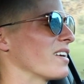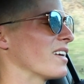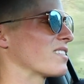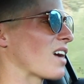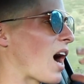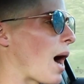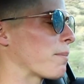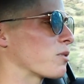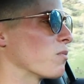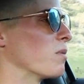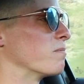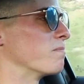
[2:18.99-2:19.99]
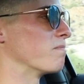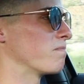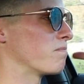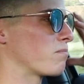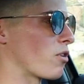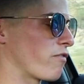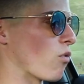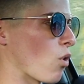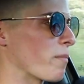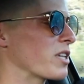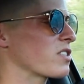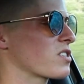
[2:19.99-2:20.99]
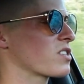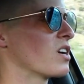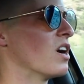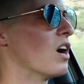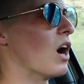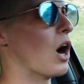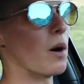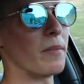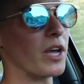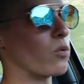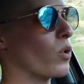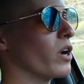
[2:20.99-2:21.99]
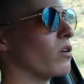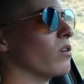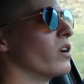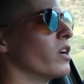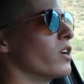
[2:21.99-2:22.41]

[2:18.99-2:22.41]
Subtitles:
its optimum performance, it will.